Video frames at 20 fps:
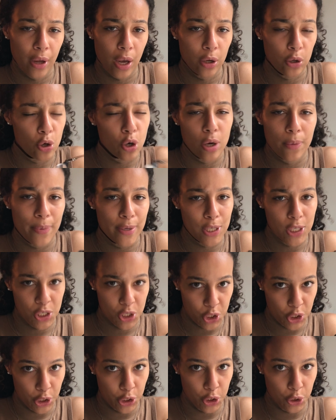You could
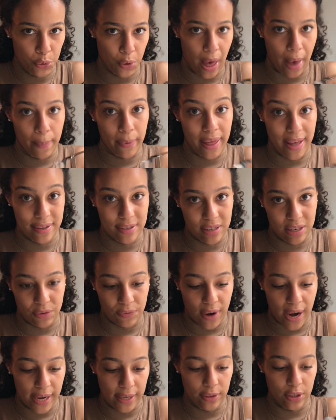potentially do that, but that's not
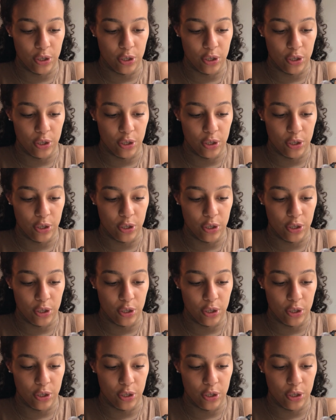right.